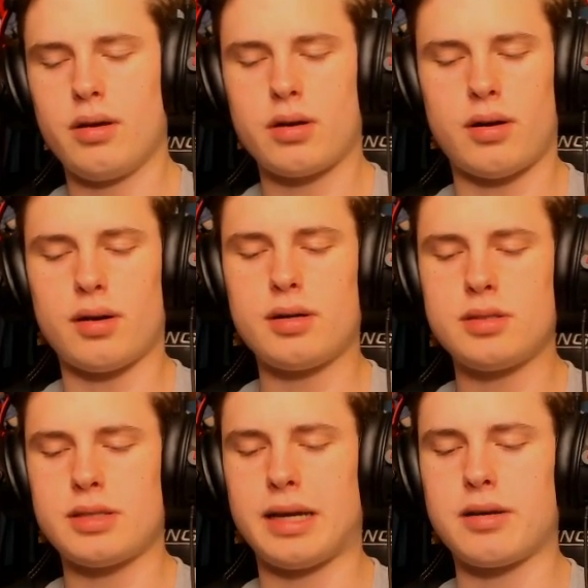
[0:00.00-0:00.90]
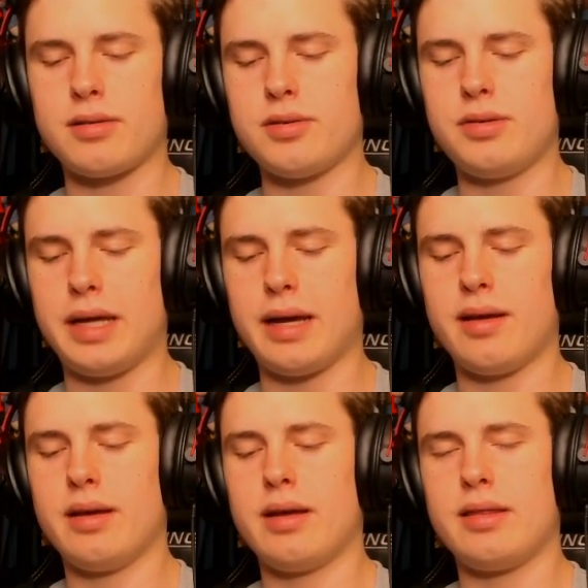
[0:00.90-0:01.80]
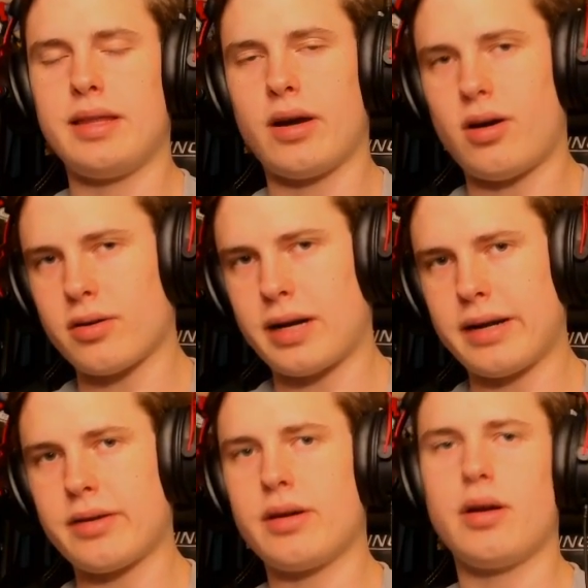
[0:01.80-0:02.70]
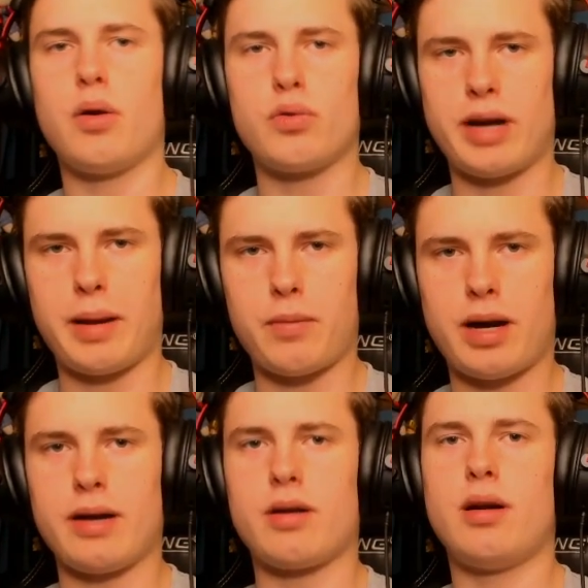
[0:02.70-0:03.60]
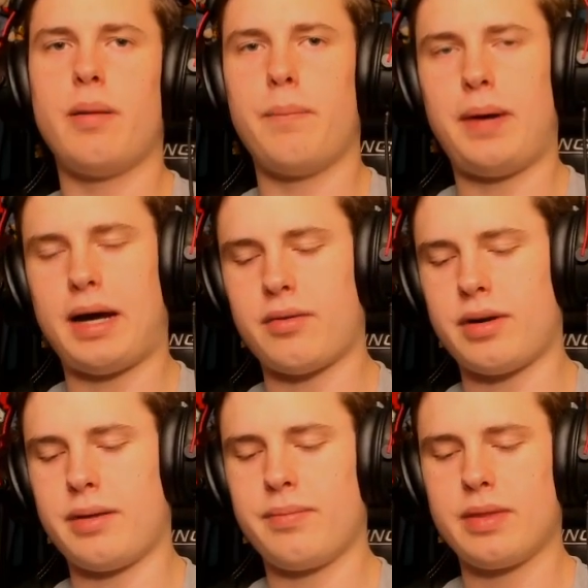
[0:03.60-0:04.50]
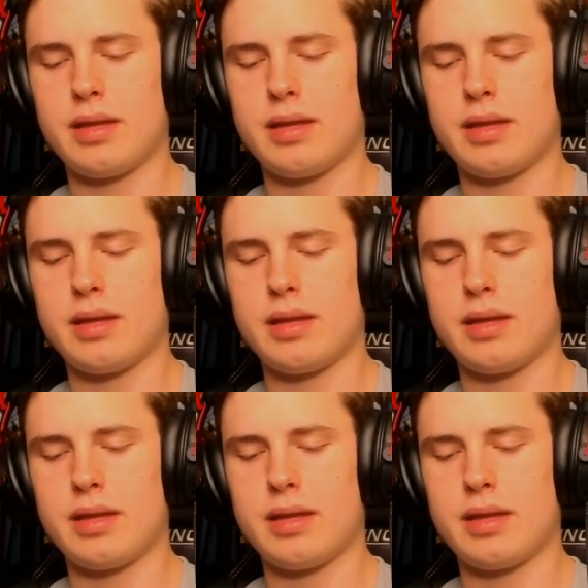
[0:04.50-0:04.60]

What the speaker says: cards, including the hog rider, ram rider, battle ram.